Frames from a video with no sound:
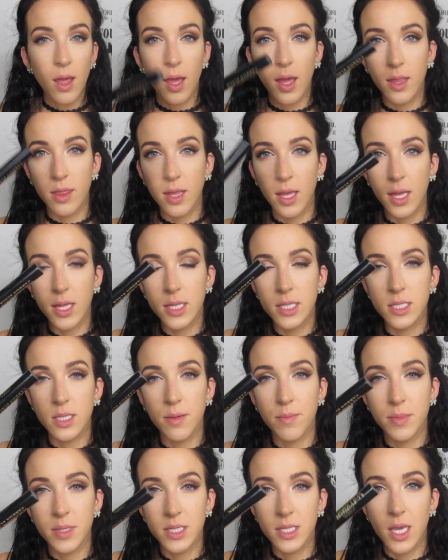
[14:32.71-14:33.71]
And then
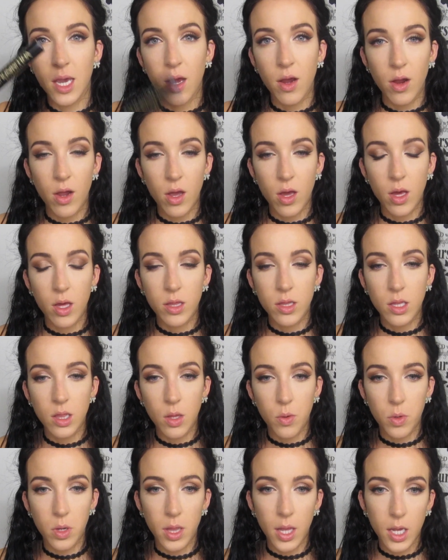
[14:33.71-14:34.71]
some mascara on the
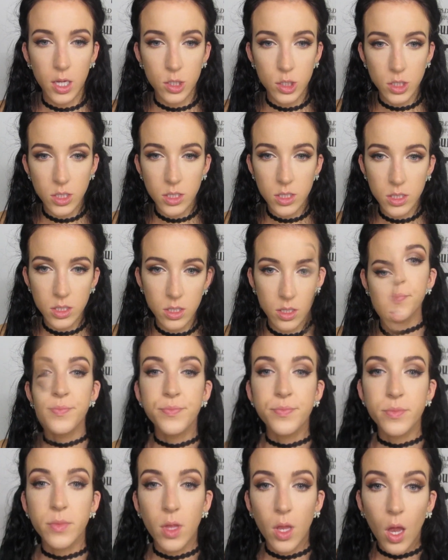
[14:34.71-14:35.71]
lower lashes.
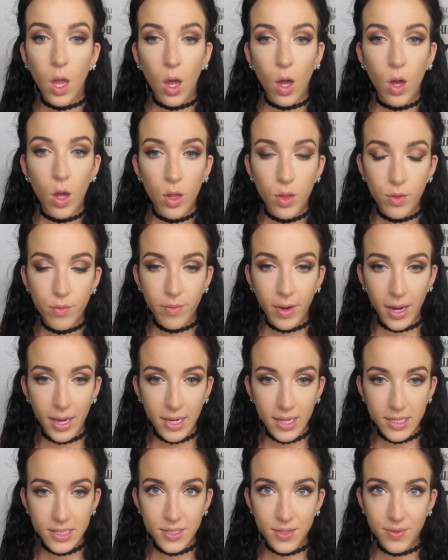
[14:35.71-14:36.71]

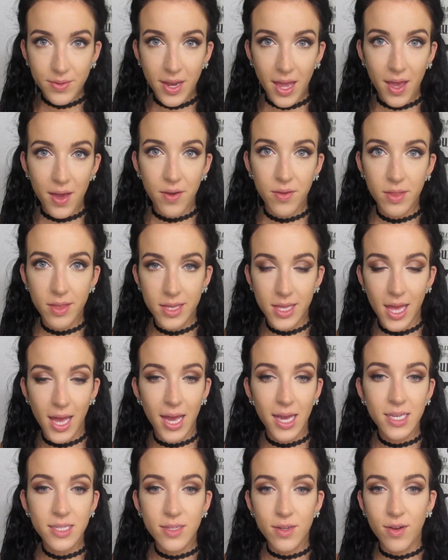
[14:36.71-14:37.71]
Alrighty, so now that the
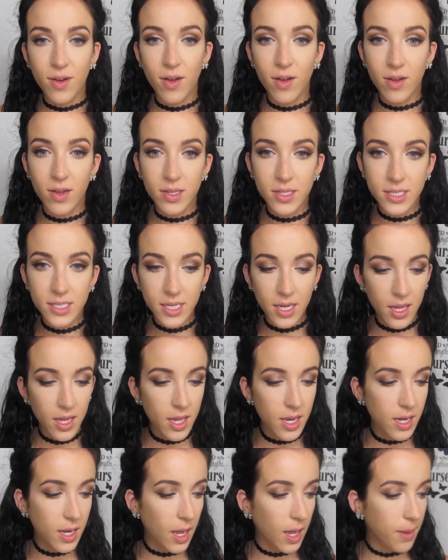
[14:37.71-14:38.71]
eyes are all
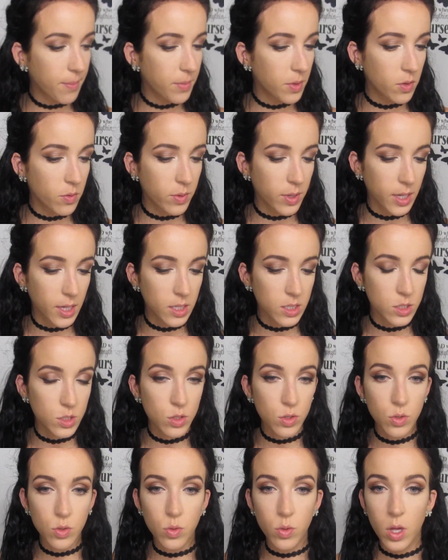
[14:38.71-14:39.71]
done, I'm going
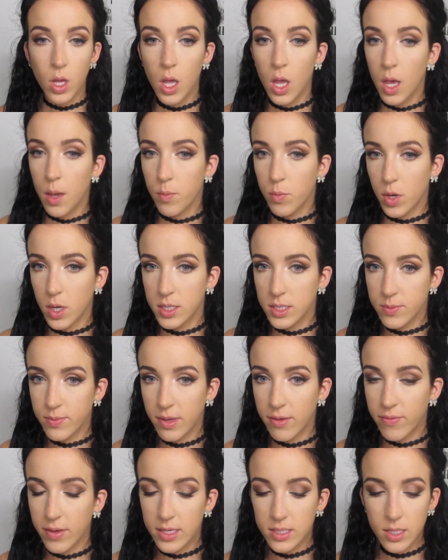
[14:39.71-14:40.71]
to bronze
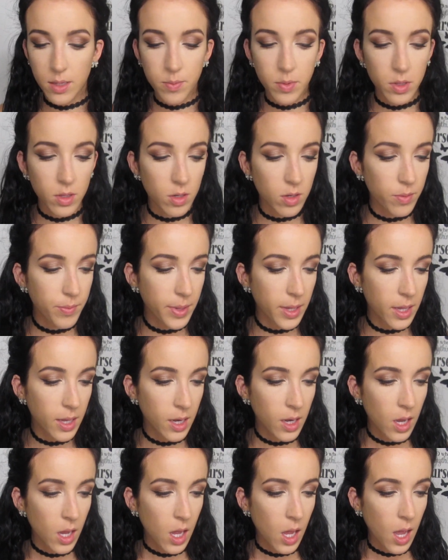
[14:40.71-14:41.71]
my face up a little
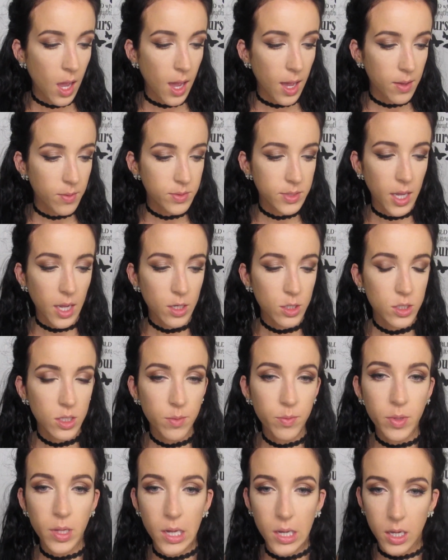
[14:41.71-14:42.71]
bit. I was
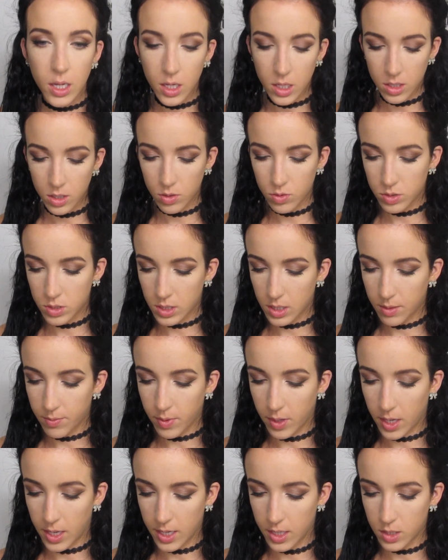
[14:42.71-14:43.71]
actually planning on using
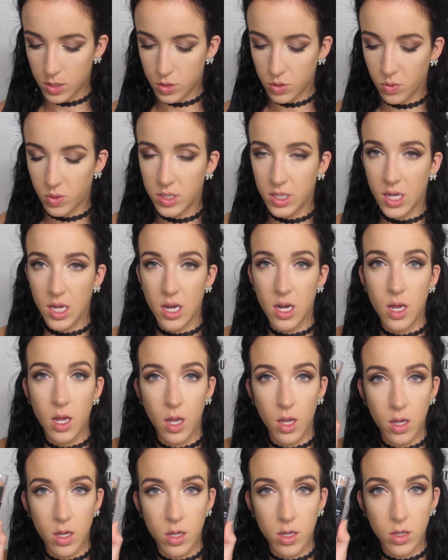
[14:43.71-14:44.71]
my
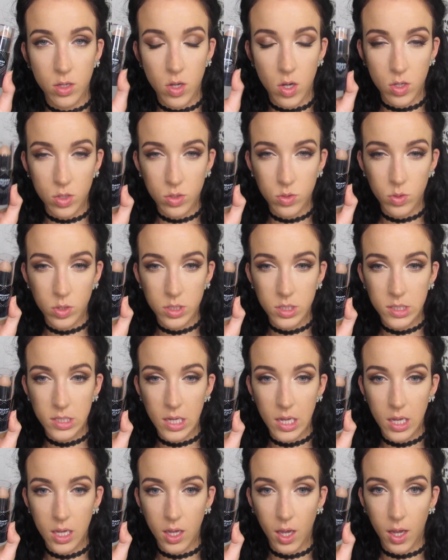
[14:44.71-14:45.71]
Jordana contour
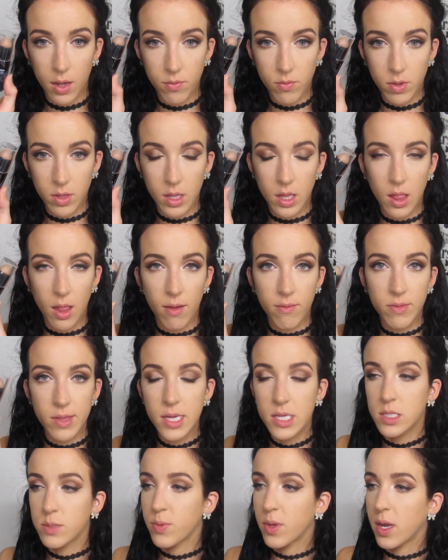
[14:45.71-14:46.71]
stick. I really love
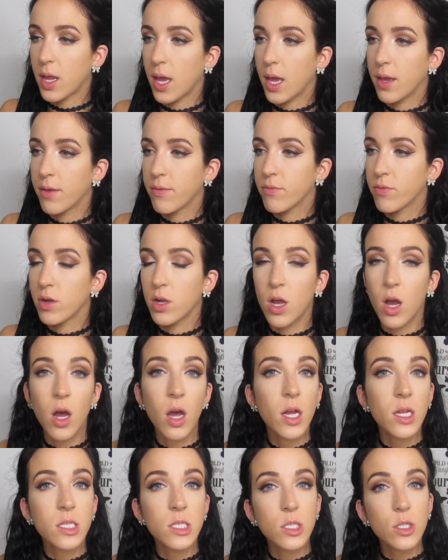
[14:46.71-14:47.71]
this, but I
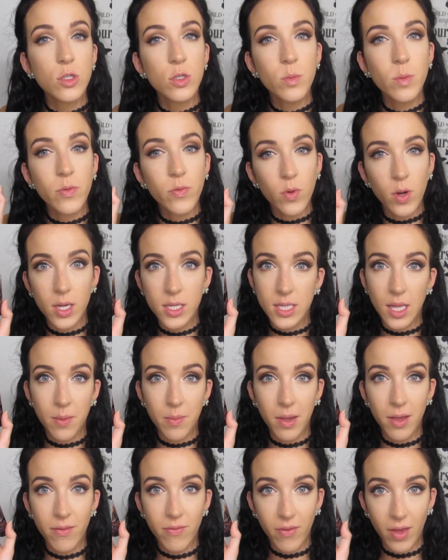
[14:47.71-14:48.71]
forgot to before I set
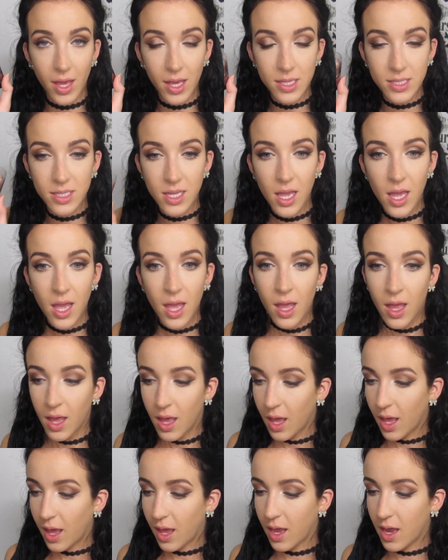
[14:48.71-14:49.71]
my face.
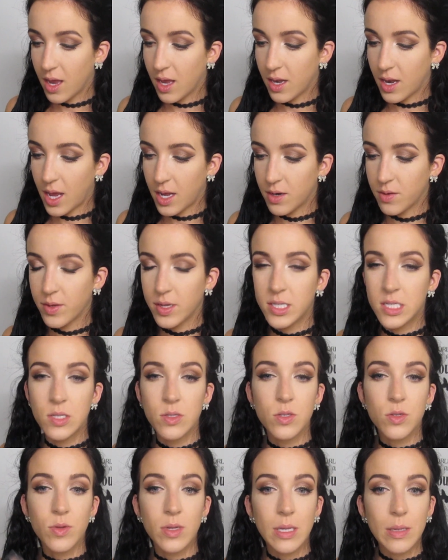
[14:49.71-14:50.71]
And I don't like to
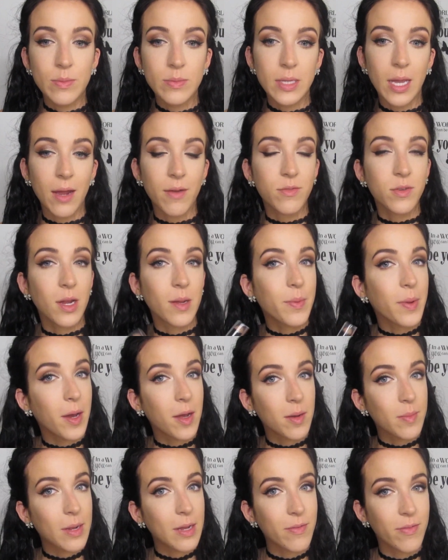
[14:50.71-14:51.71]
use creams after I
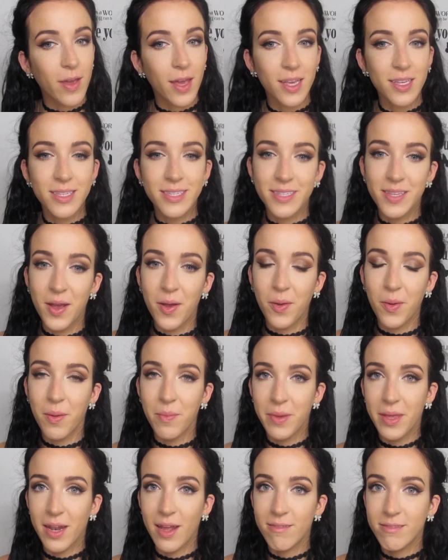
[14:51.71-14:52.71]
powder my face, so
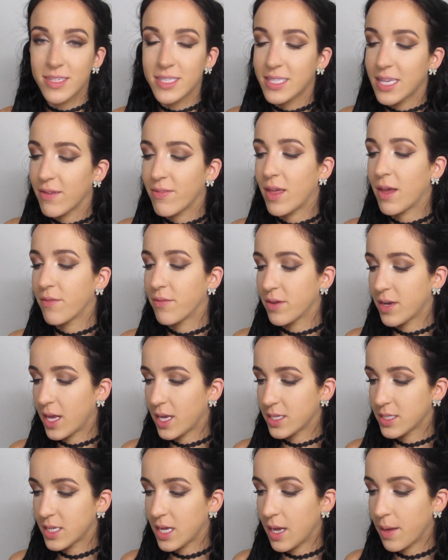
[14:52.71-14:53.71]
I'm going to have to save that for
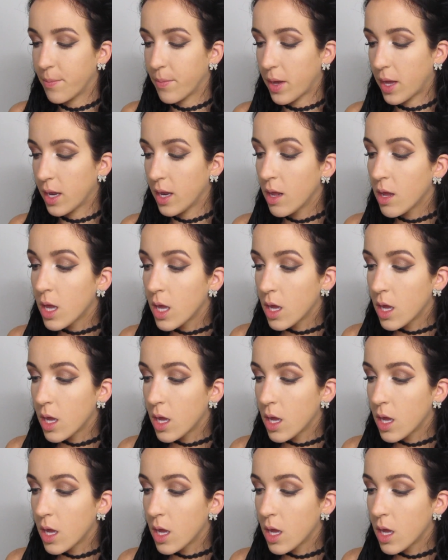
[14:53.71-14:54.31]
next time. But